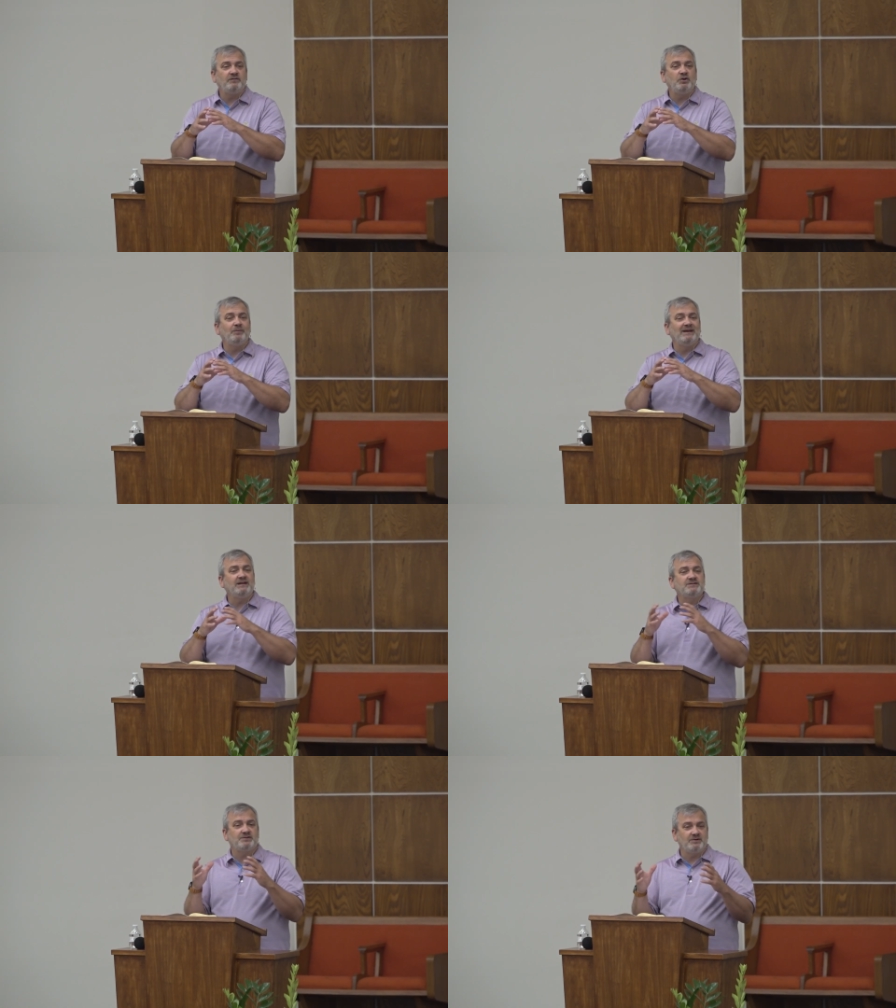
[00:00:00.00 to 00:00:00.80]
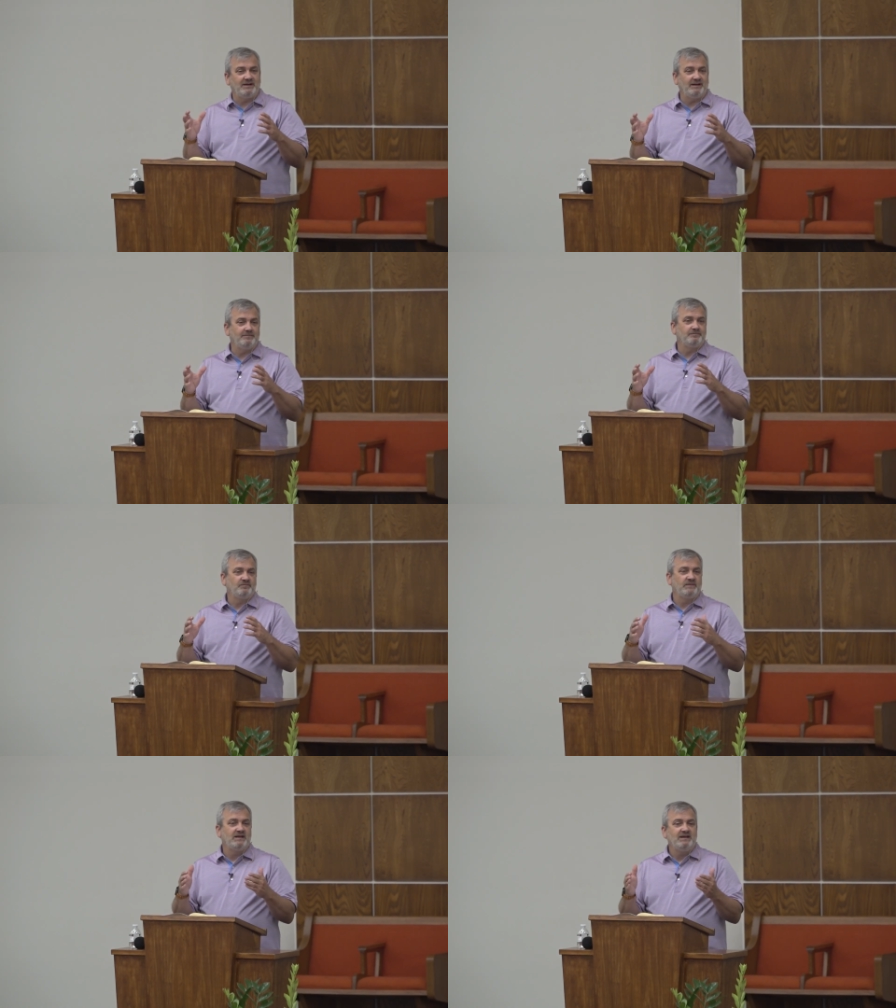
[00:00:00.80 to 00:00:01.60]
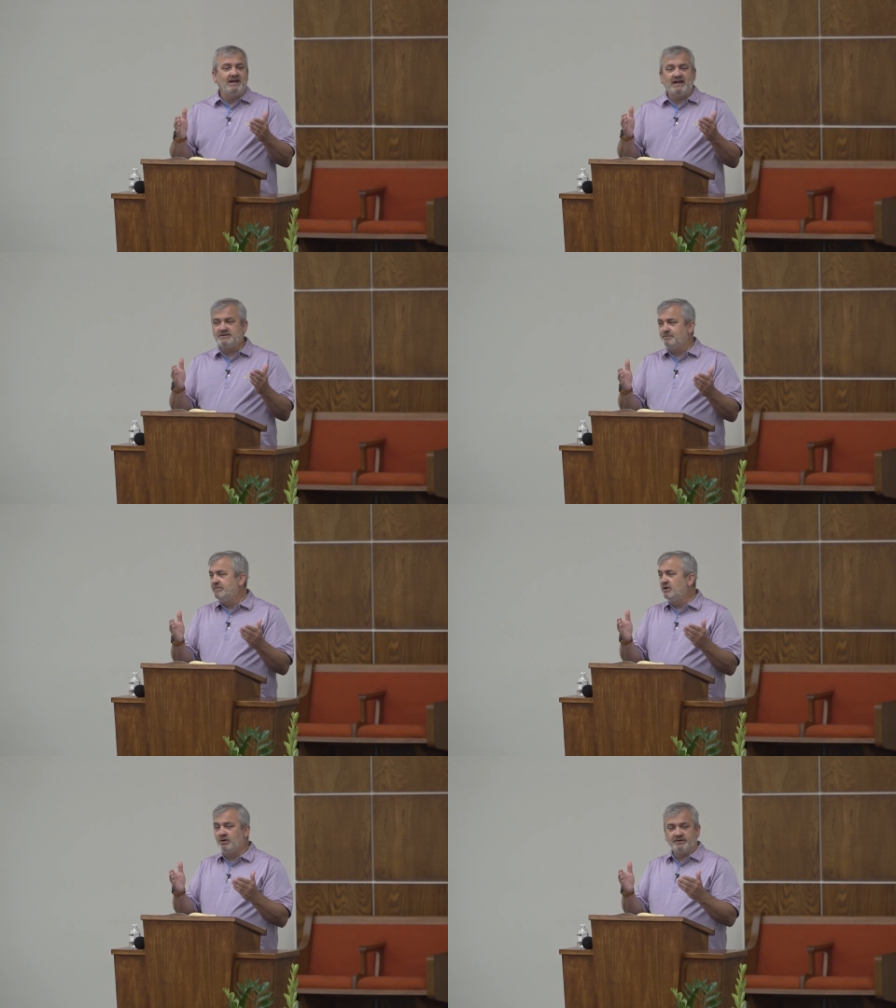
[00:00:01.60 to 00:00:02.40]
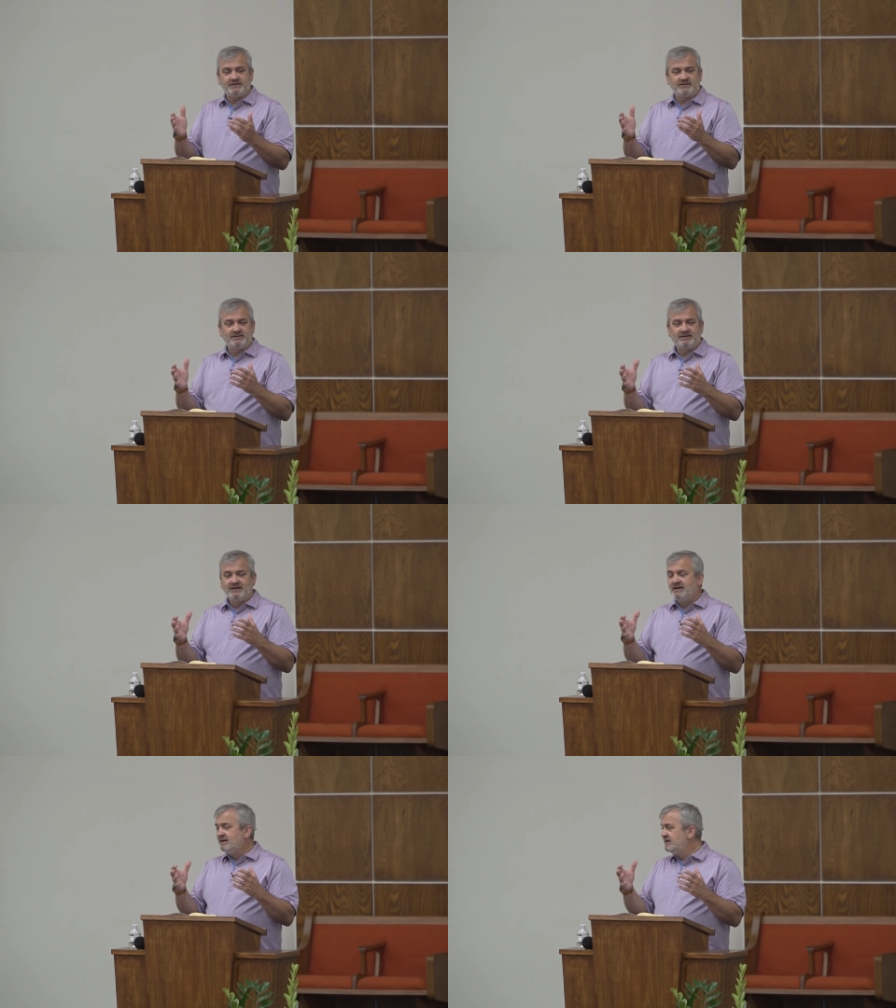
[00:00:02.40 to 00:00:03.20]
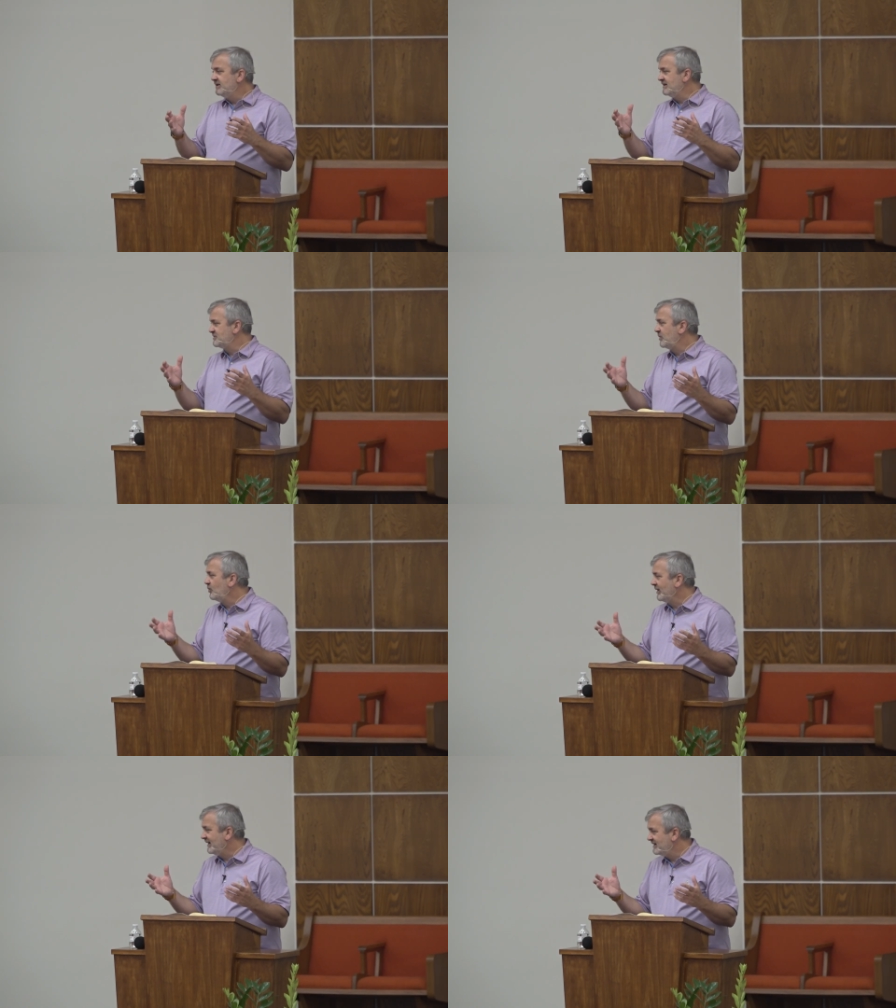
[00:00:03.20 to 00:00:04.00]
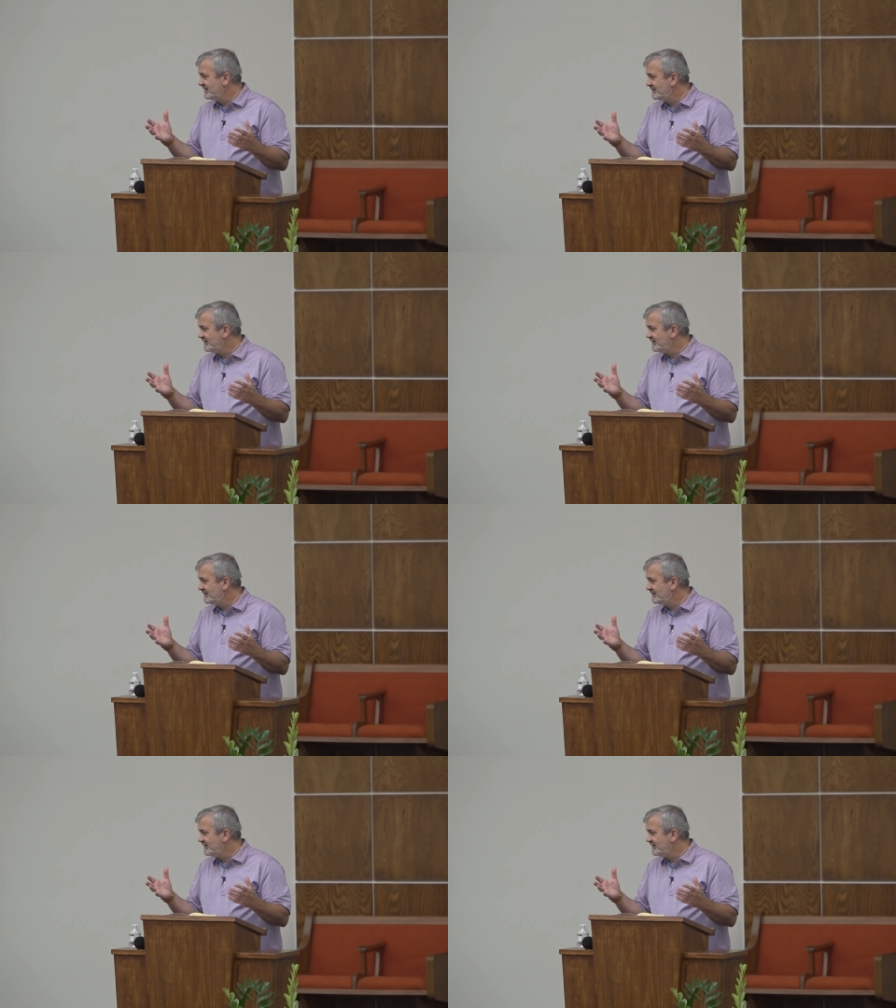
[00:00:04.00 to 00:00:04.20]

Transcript: of human history has built to this point.